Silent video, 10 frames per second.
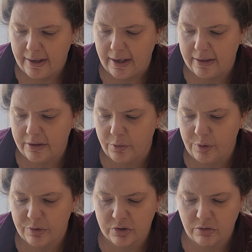and though
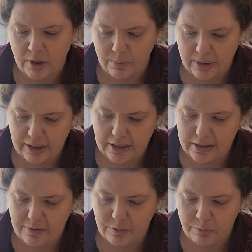it was crumbling and
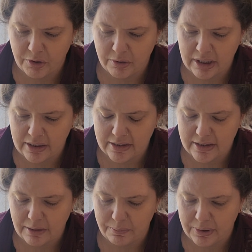even broken in
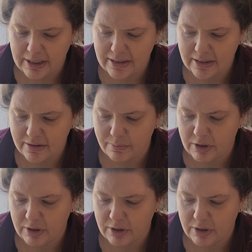some places,